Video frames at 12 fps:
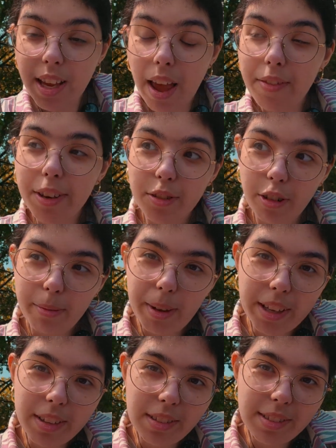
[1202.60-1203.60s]
Sapphic
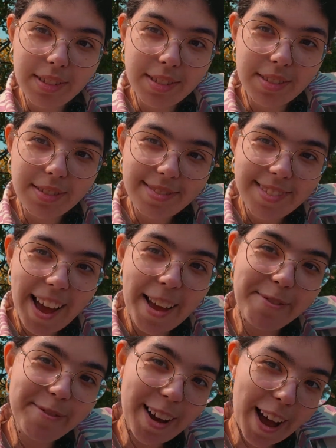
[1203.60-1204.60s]
romance.
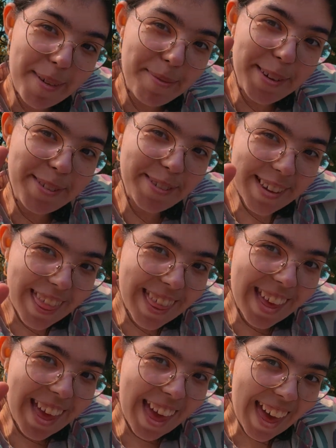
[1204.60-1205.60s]
I'm vibing
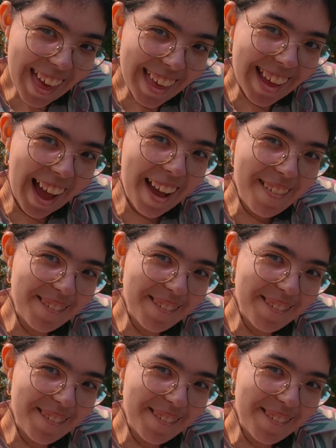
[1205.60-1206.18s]
with it.